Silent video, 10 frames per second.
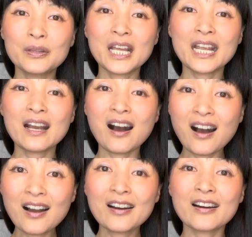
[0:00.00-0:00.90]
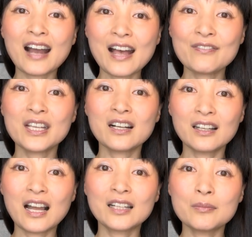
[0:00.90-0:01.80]
they are having
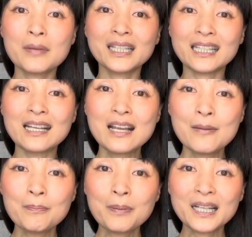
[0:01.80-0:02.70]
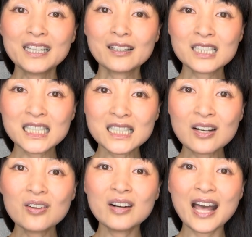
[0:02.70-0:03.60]
a lot of money, but they're
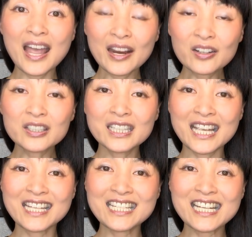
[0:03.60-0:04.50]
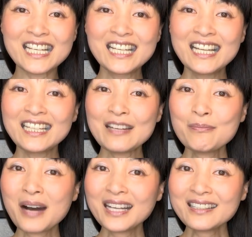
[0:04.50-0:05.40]
so arrogant.
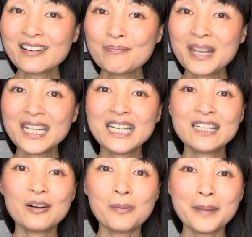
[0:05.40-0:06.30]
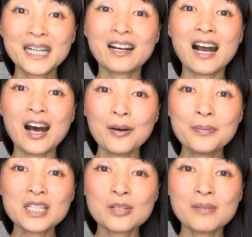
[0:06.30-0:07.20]
In my opinion, no matter how
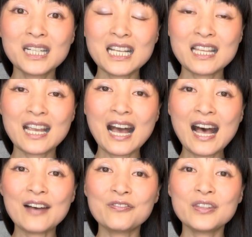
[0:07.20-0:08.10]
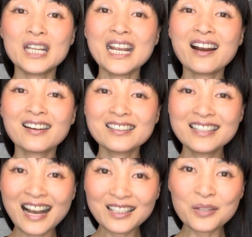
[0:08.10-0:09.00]
much money they have, they are
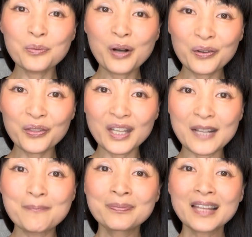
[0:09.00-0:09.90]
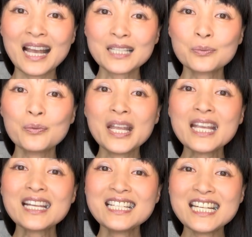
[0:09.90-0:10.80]
not wealthy. As
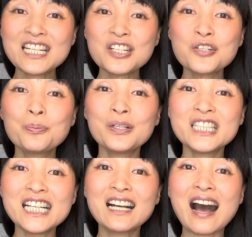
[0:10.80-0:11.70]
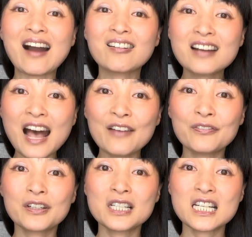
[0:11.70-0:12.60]
we continue to put in our
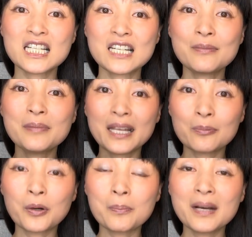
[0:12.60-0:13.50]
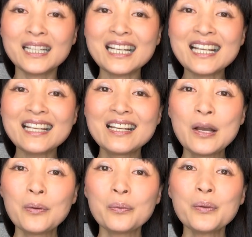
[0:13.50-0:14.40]
effort to make more money,
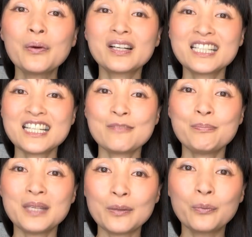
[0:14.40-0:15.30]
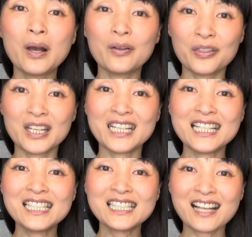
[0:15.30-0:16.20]
we want it to be wealthy
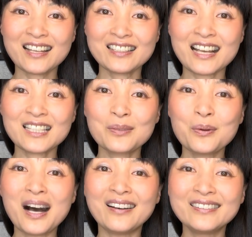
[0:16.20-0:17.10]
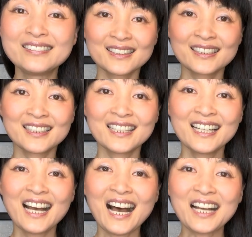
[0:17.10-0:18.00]
inside as well.
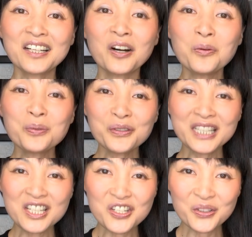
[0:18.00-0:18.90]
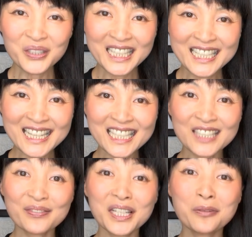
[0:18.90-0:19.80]
I hope you enjoyed
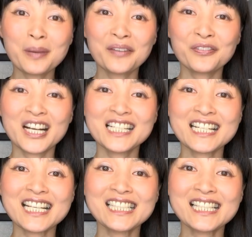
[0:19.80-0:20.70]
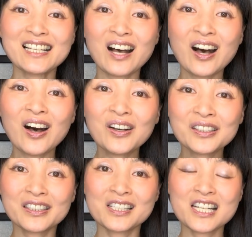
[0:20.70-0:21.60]
this video, my friend. It's an
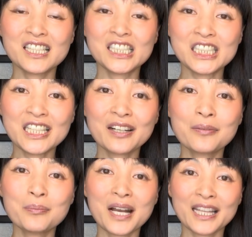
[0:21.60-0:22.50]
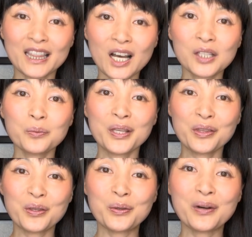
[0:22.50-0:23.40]
honor to share my thought
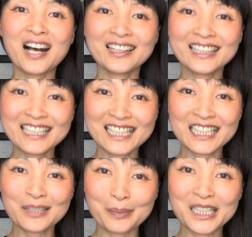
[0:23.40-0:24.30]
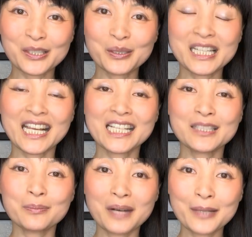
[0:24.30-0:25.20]
with you on this special day.
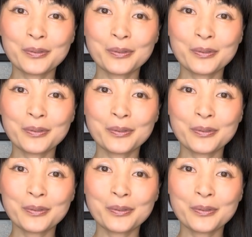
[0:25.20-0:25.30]
It's my